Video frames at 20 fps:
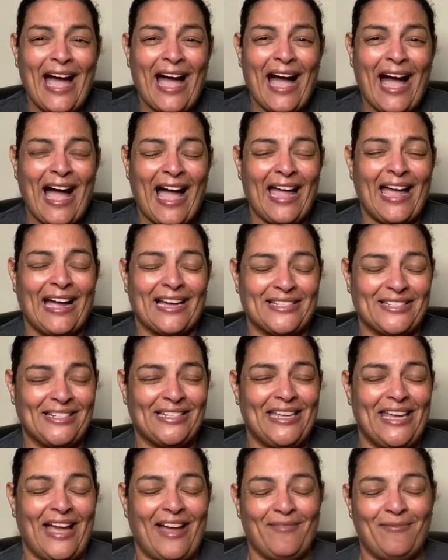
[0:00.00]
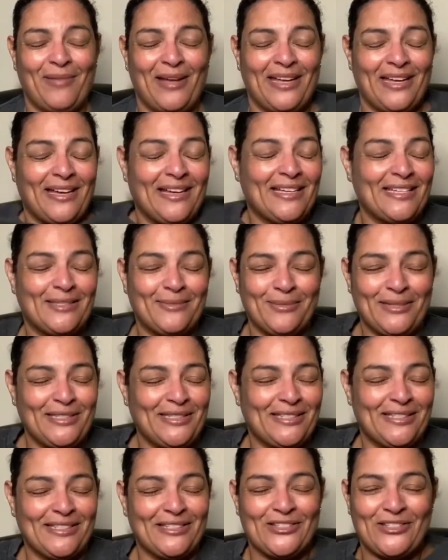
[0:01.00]
I actually have my
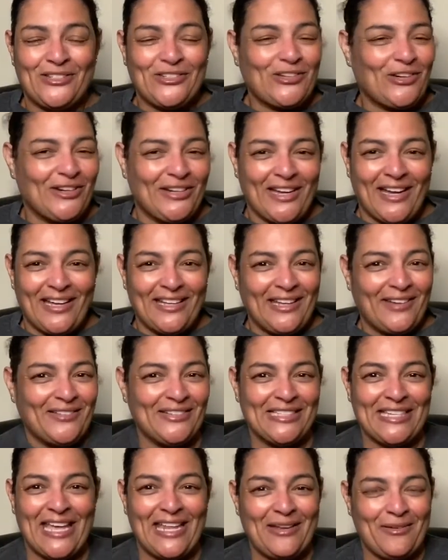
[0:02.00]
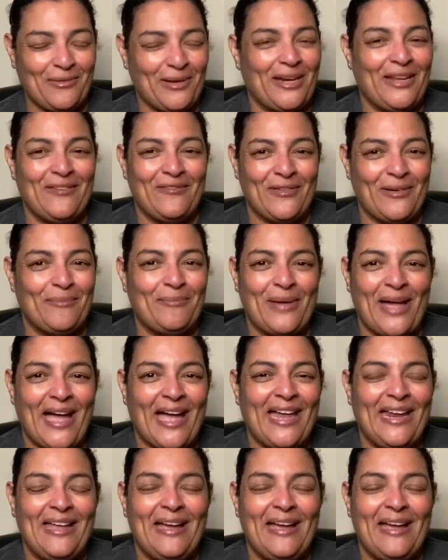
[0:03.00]
husband's shirt on. I was getting ready for bed,